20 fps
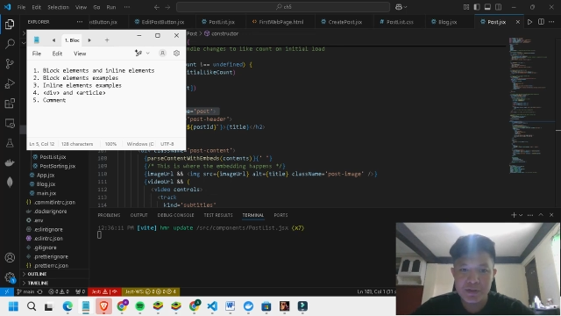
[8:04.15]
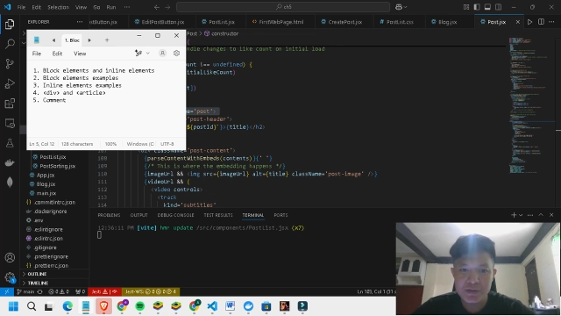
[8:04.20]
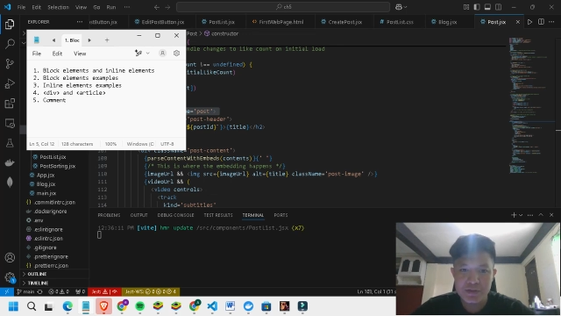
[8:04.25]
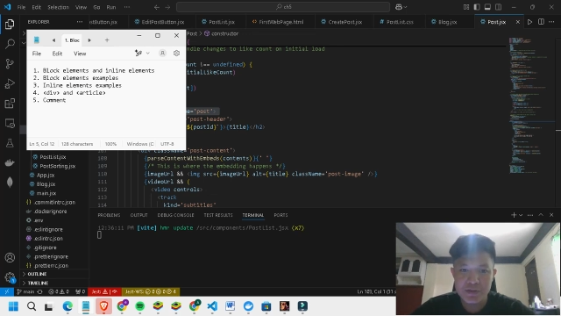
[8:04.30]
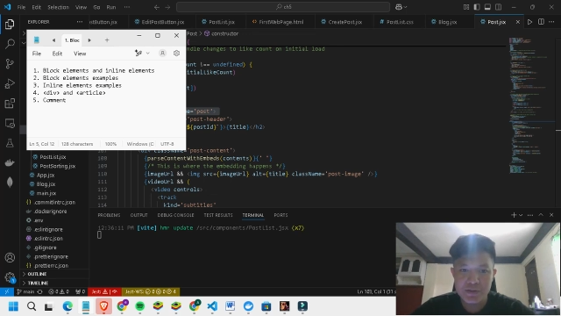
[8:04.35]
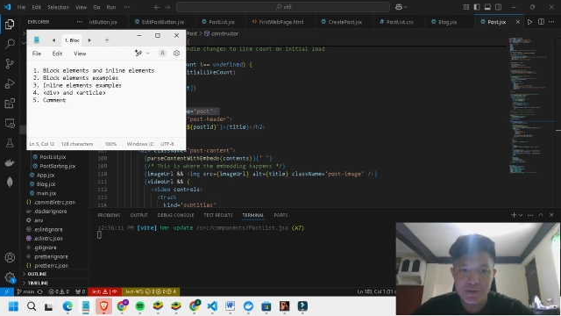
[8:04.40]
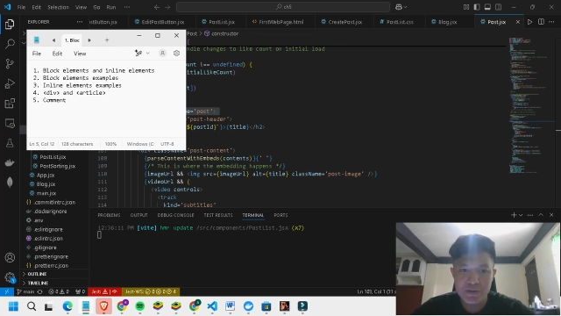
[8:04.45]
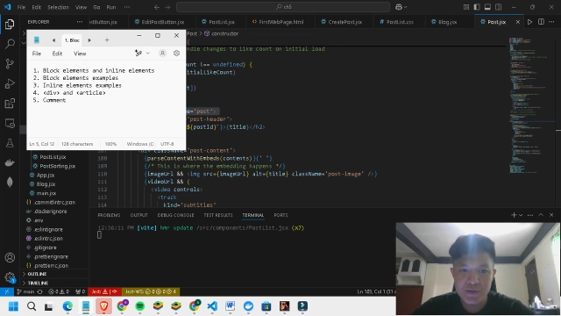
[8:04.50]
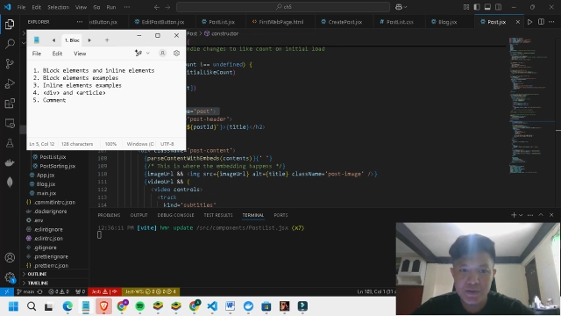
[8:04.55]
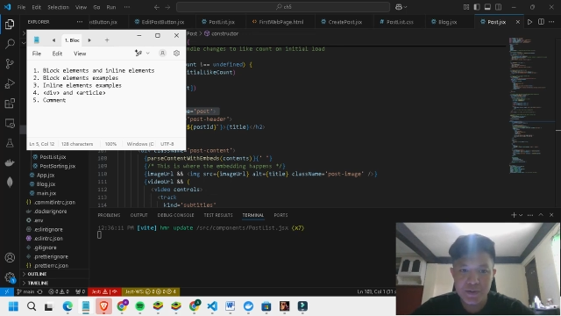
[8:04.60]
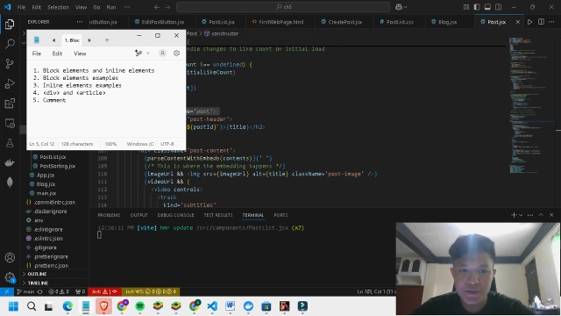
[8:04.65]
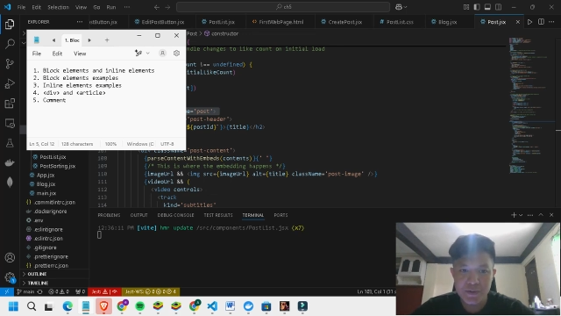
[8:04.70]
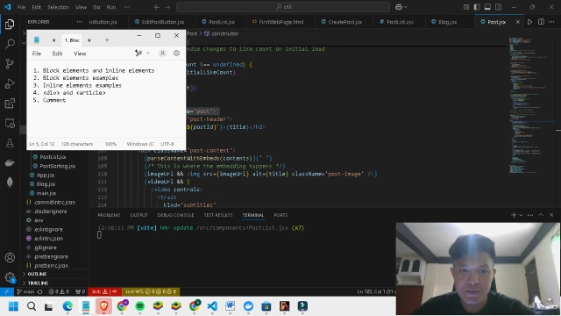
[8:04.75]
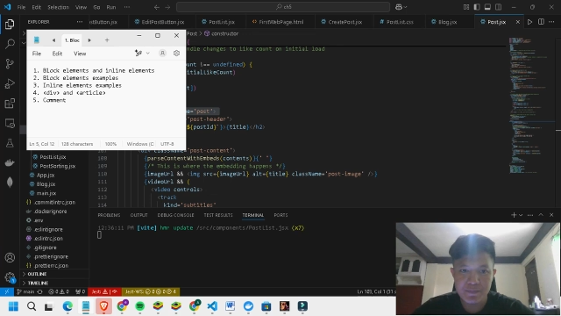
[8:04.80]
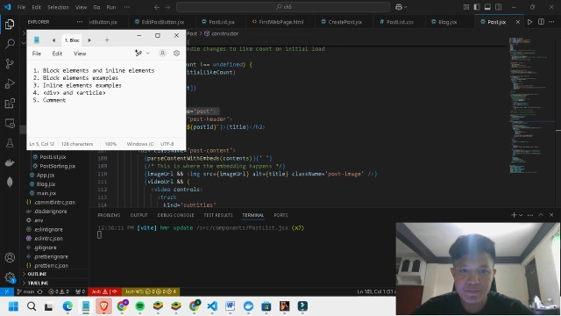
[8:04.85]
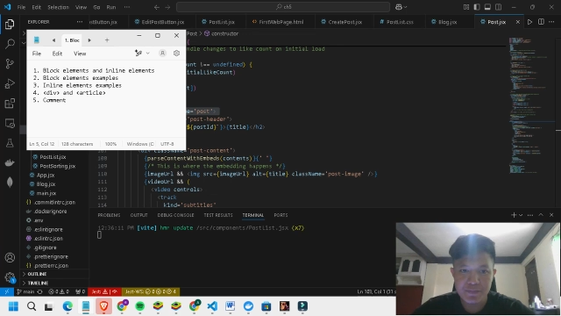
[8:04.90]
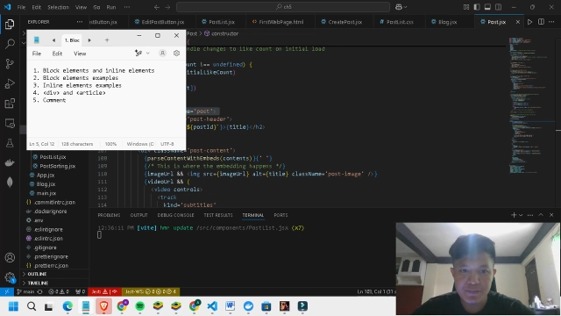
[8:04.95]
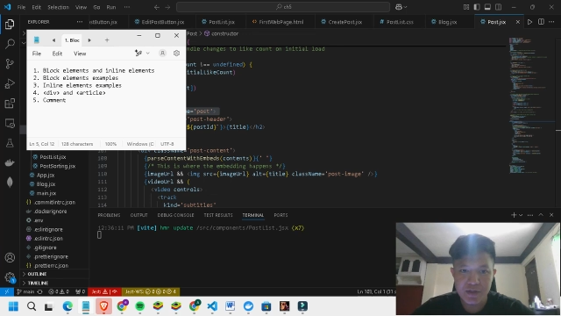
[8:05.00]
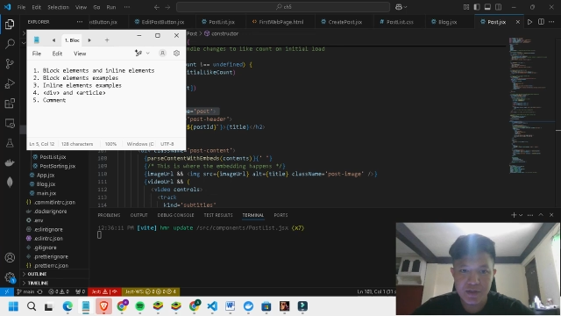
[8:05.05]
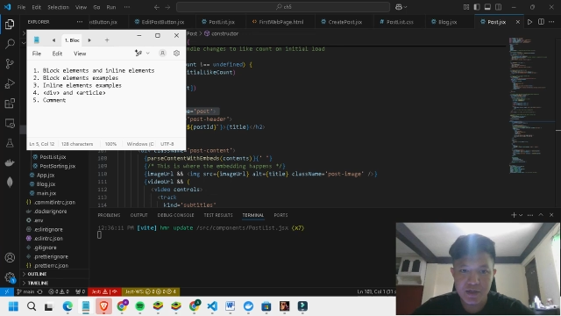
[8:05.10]

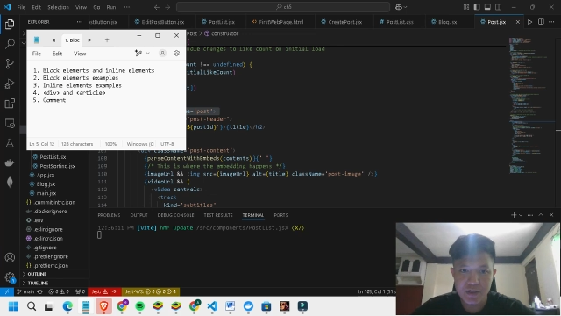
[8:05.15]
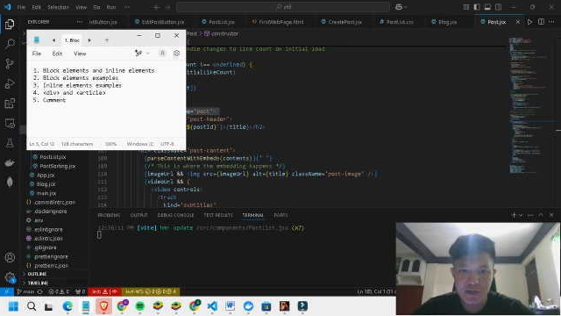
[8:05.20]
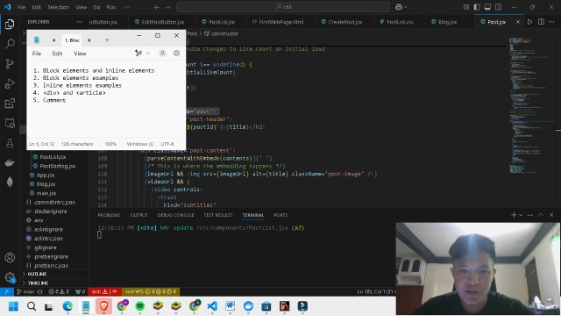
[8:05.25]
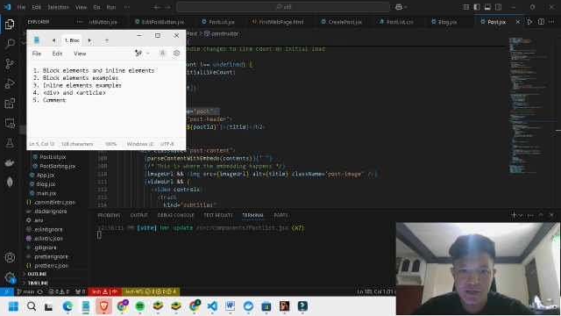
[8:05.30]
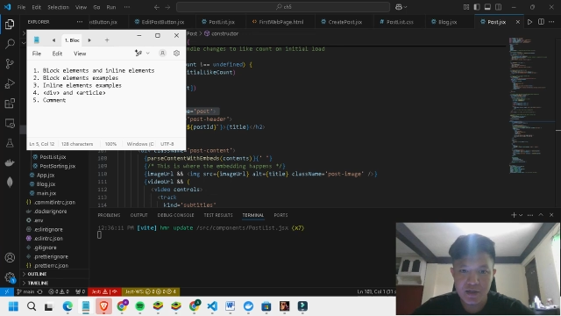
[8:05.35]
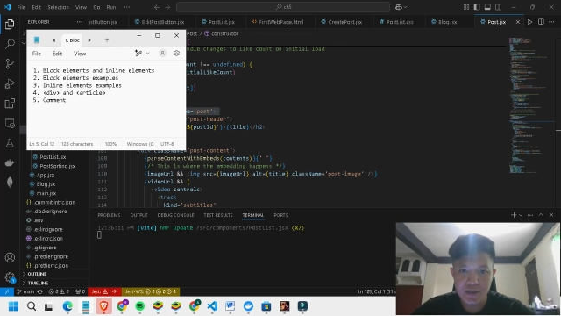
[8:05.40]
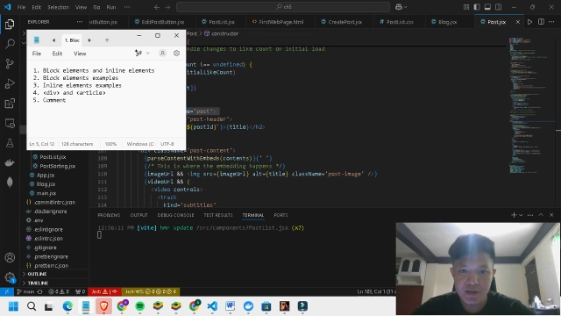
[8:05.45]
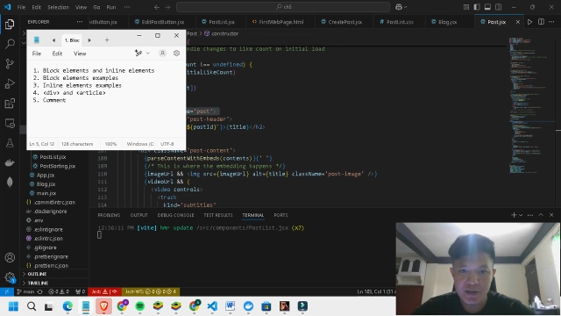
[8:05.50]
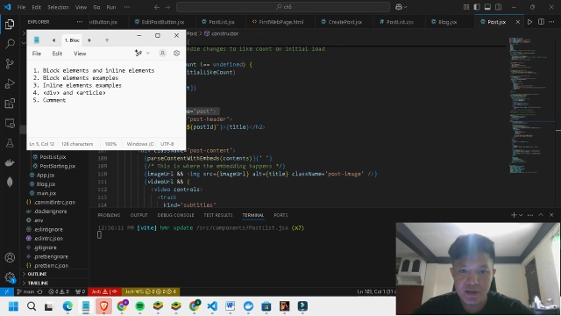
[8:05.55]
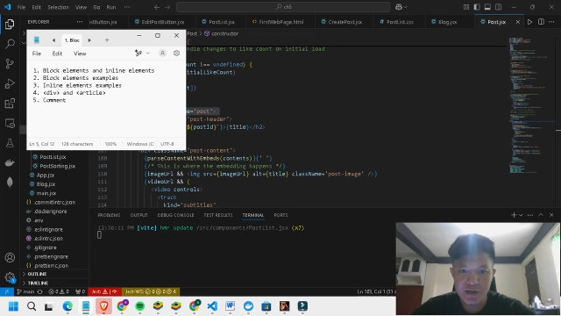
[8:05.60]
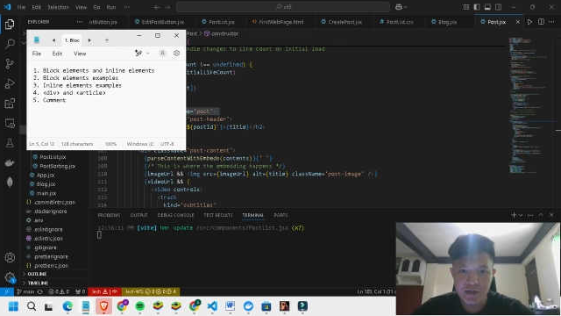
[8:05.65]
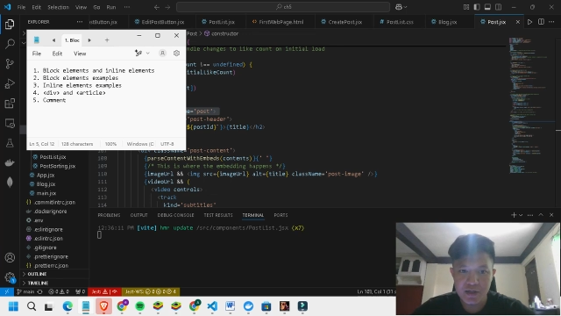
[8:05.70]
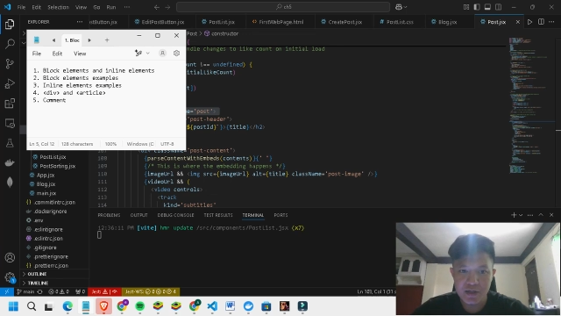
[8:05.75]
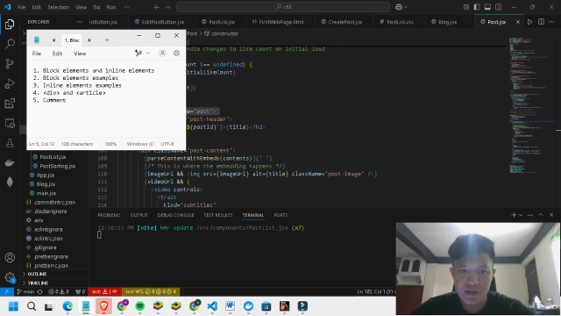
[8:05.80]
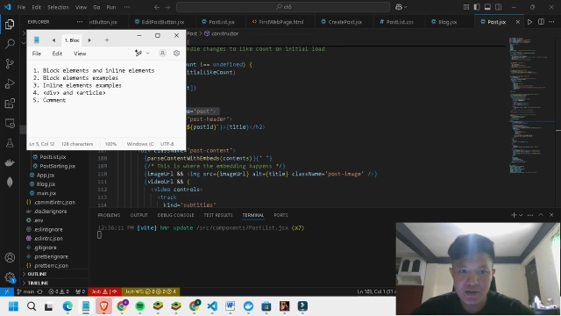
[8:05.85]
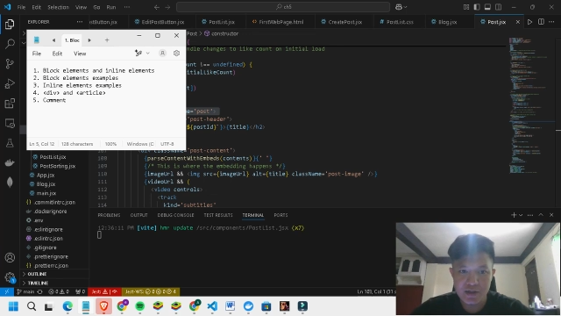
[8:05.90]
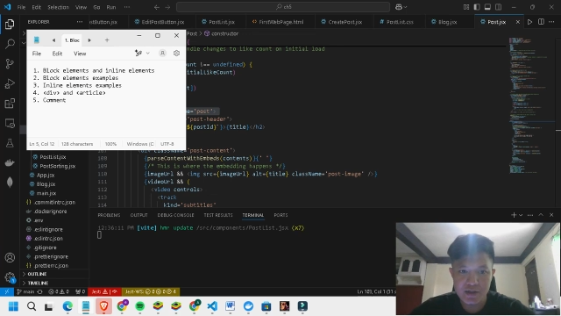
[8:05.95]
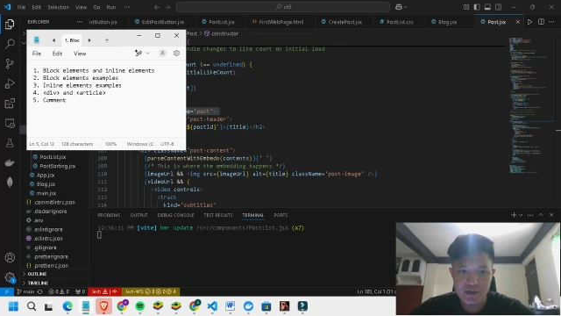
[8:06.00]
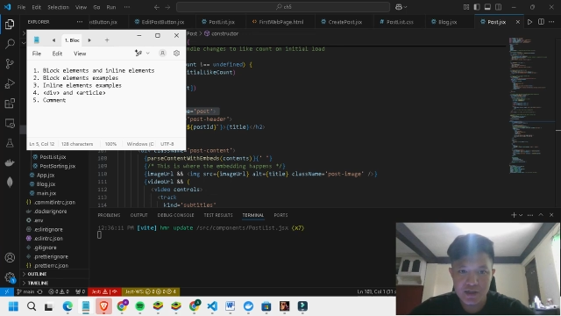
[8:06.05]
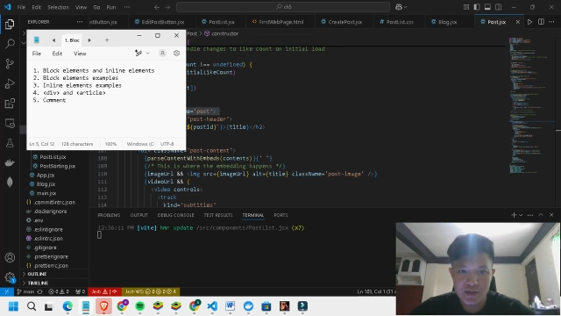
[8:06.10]
So,
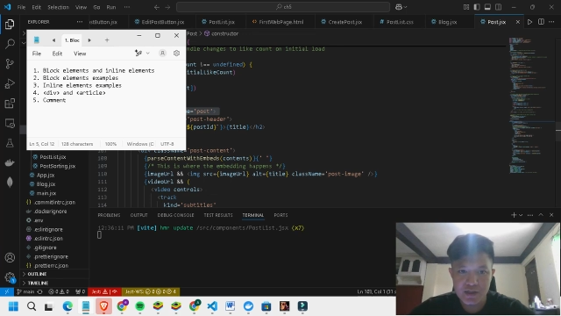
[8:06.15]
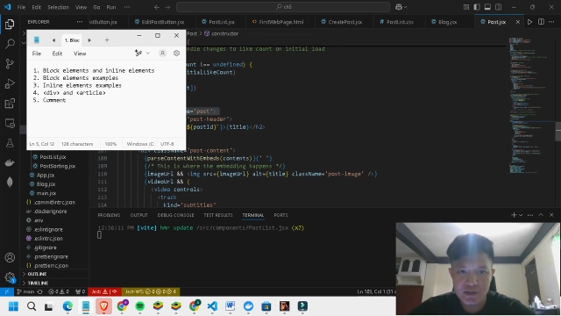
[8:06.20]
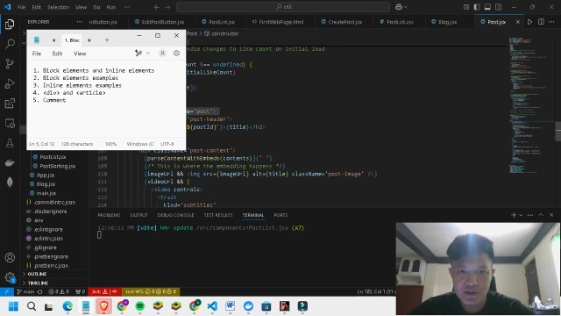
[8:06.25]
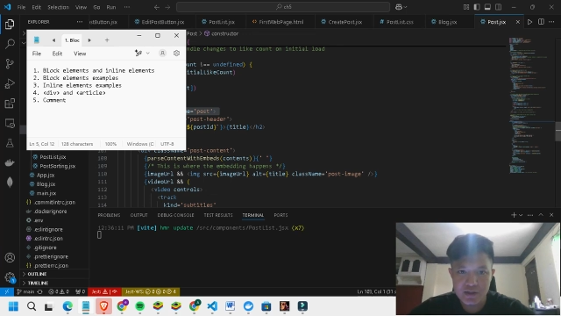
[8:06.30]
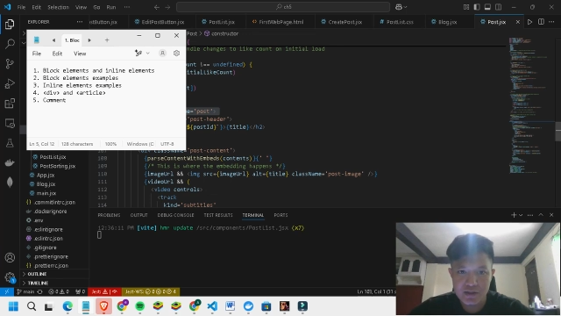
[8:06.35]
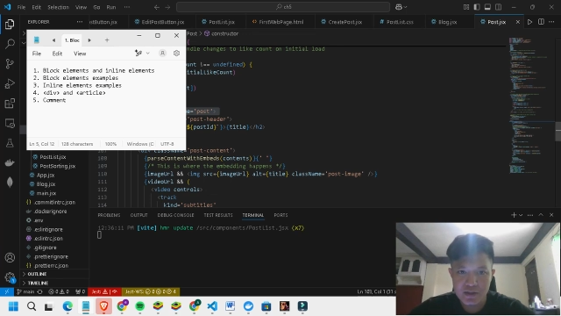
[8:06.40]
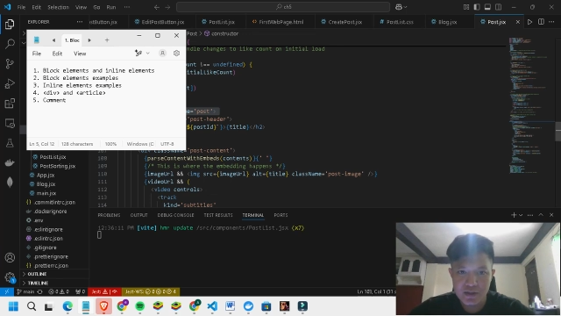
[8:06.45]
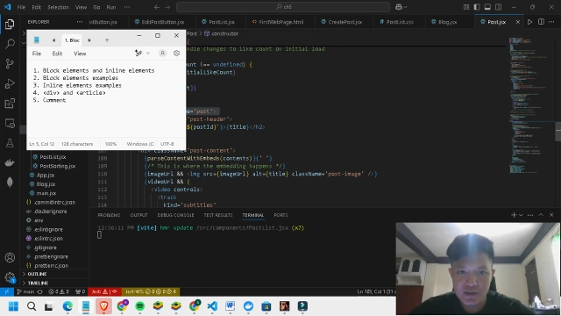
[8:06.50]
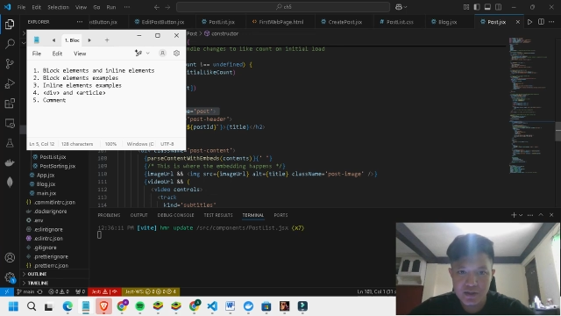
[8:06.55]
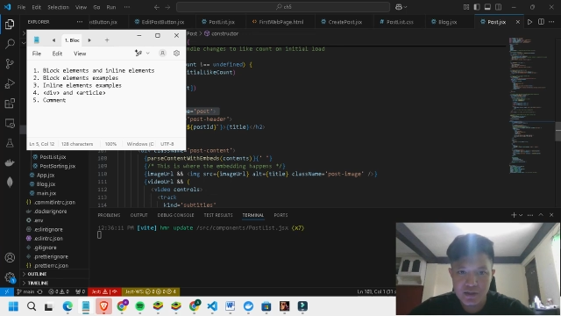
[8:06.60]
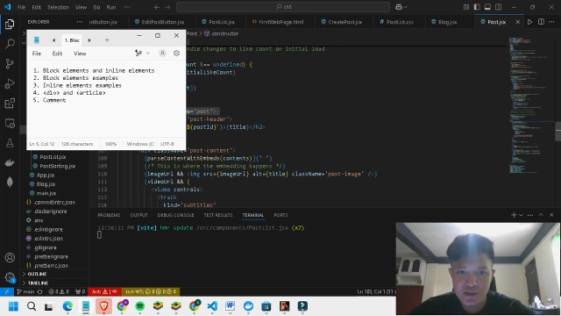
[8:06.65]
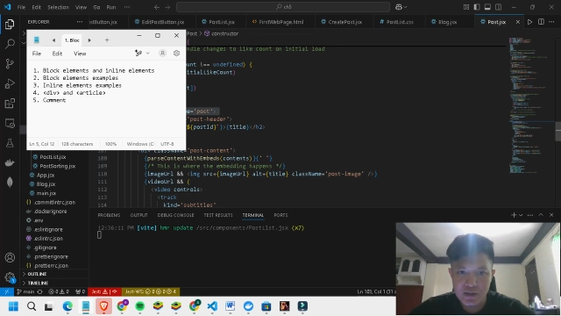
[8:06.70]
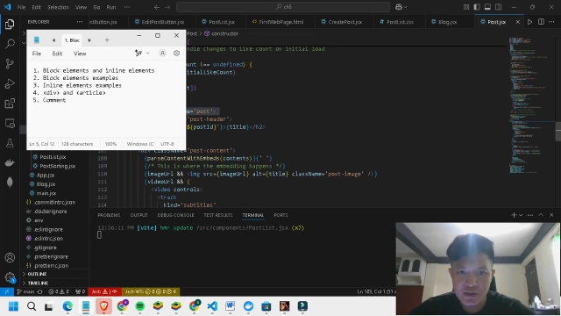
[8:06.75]
and then